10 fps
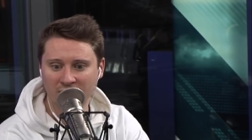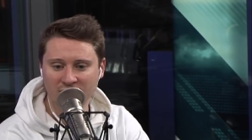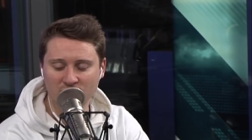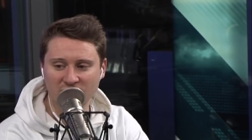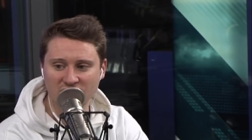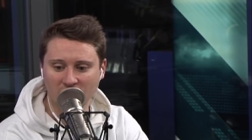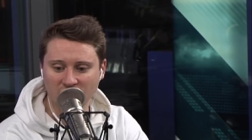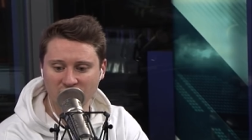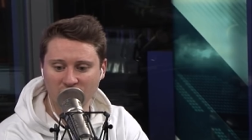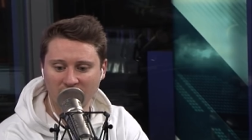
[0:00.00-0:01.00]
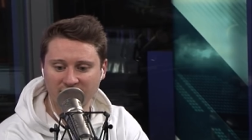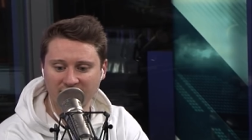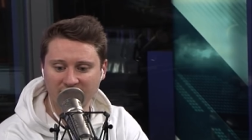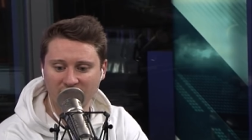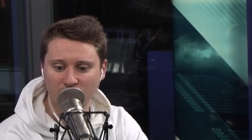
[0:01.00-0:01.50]
That's when he starts to try to
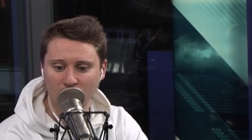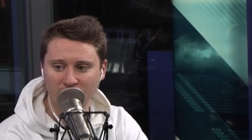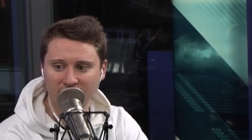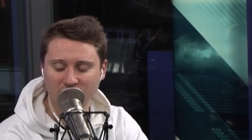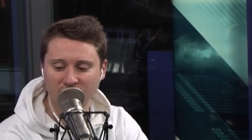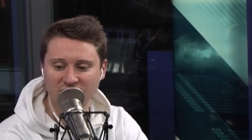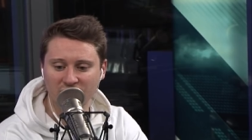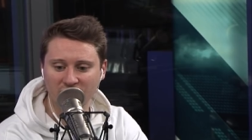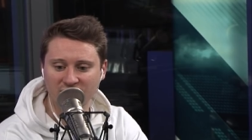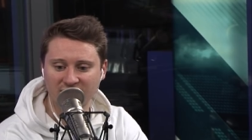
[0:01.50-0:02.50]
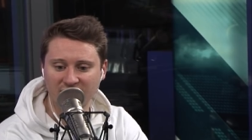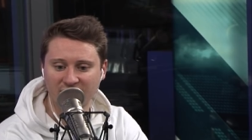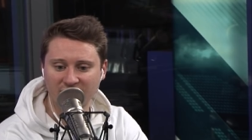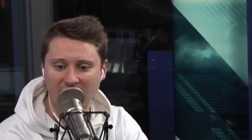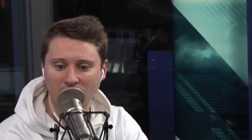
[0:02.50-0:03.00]
take that floater. That's when he starts to take
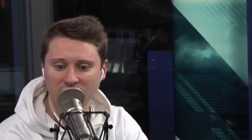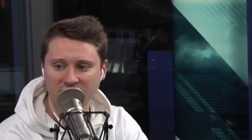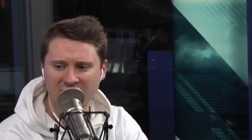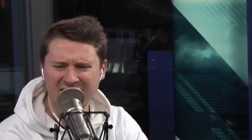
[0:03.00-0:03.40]
fouls.